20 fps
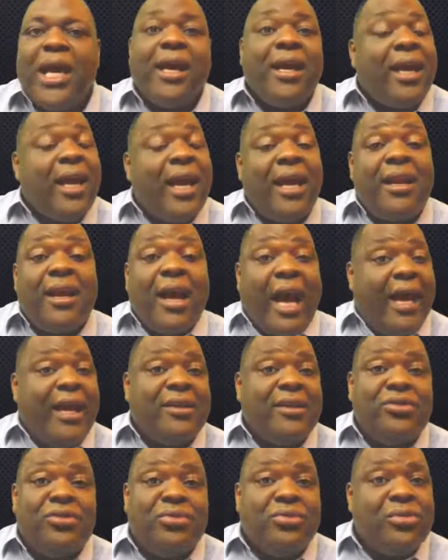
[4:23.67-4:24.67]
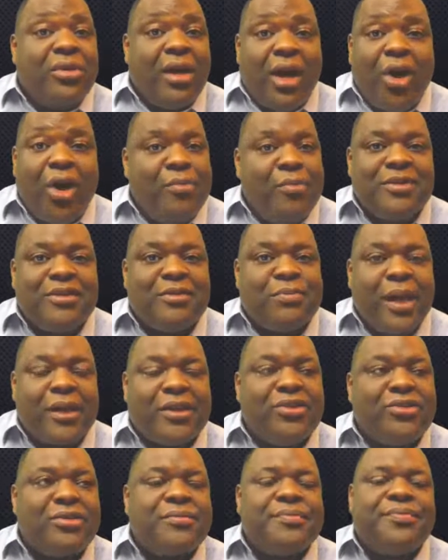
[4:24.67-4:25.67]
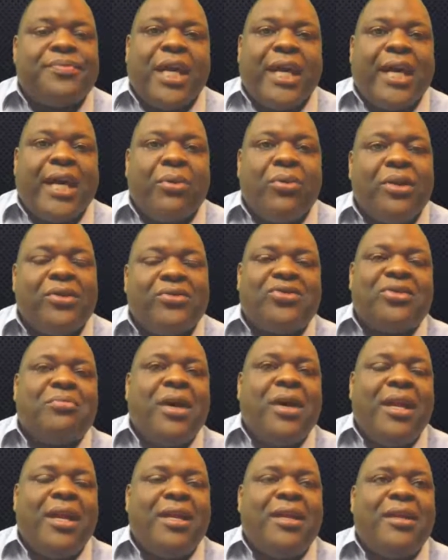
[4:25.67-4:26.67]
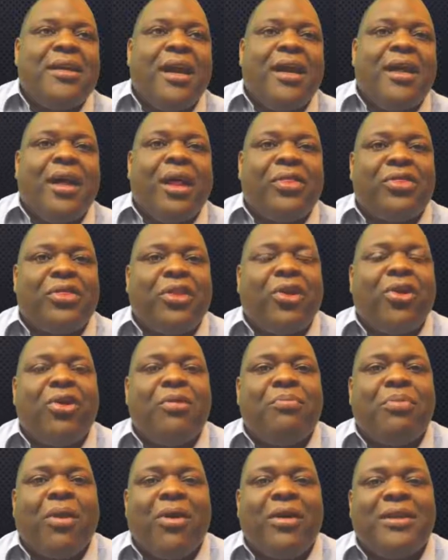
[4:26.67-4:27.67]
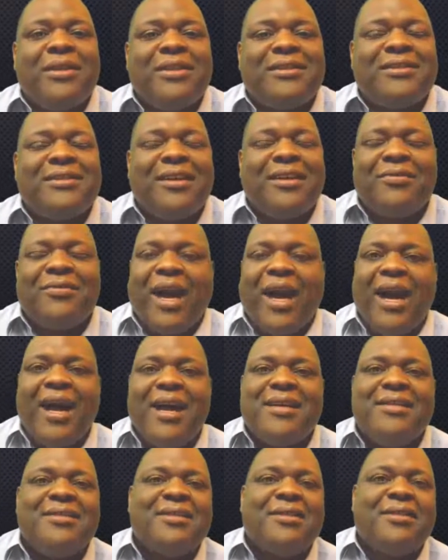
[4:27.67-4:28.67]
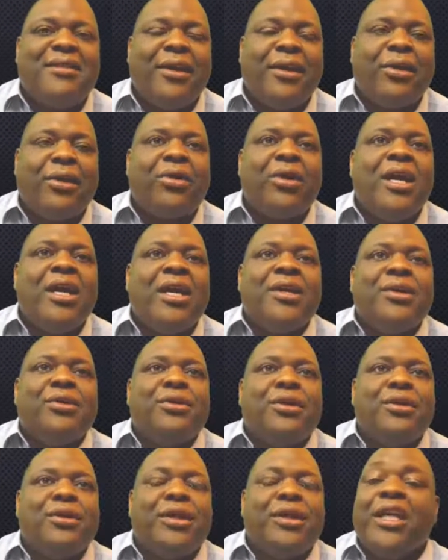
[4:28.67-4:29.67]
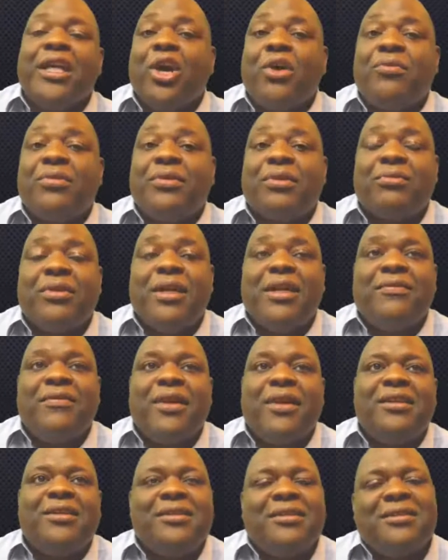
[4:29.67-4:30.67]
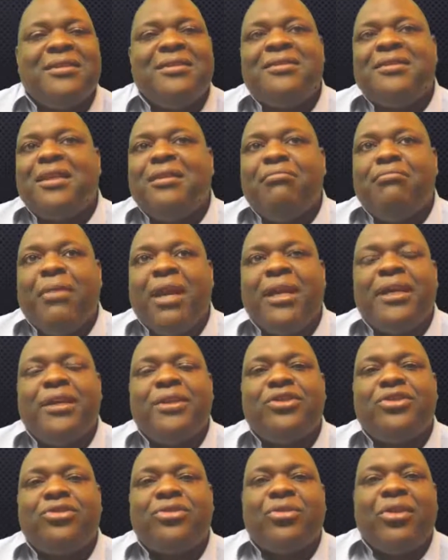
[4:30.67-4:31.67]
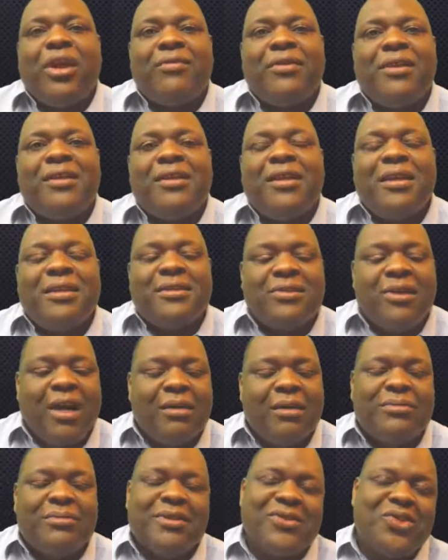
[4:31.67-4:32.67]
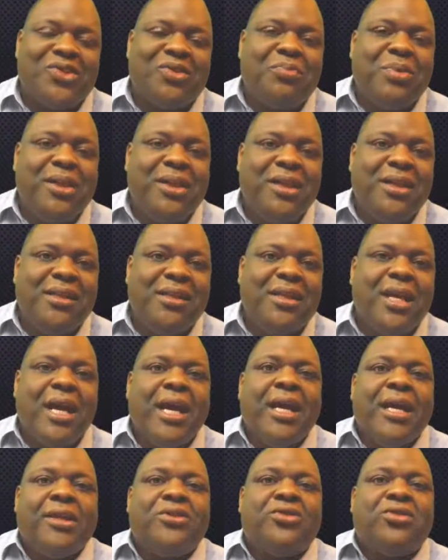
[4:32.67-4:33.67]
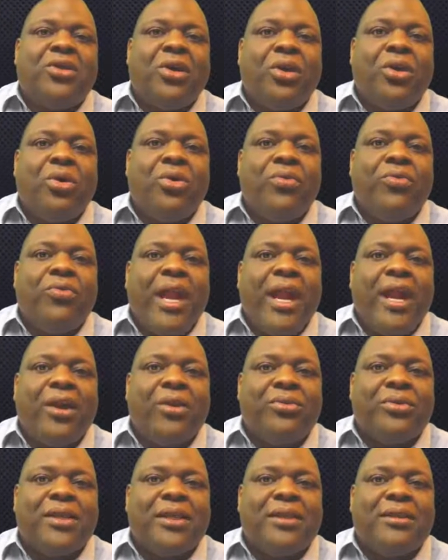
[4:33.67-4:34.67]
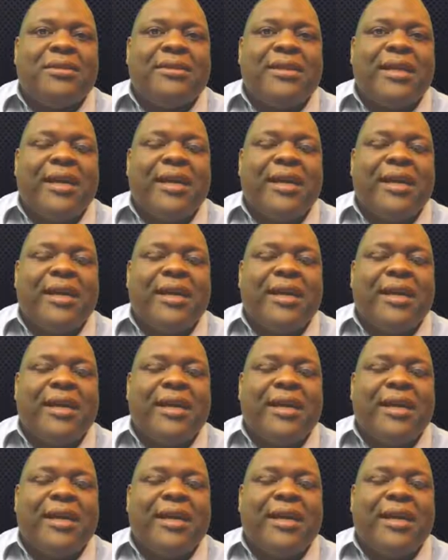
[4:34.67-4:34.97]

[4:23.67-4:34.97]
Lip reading: And I do a home inspection. I want somebody, a third party set of eyes in there looking over the renovations and making sure everything's up to speed so that I don't get